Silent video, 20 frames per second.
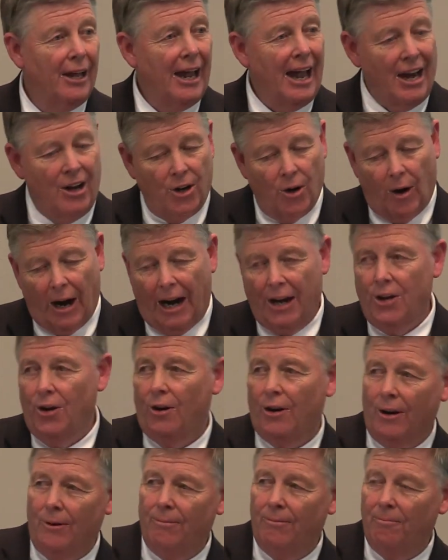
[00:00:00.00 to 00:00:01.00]
And you know how you
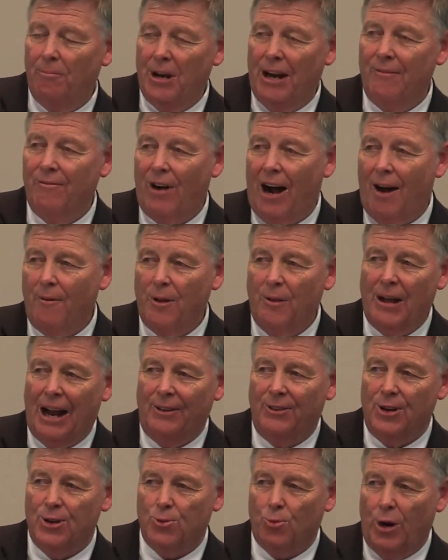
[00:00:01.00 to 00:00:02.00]
can be involved in
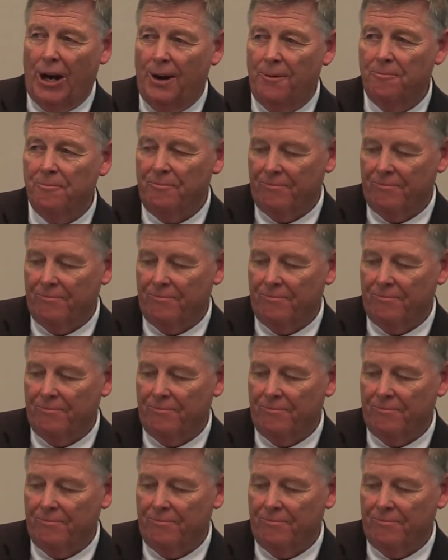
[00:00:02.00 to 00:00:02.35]
that this week?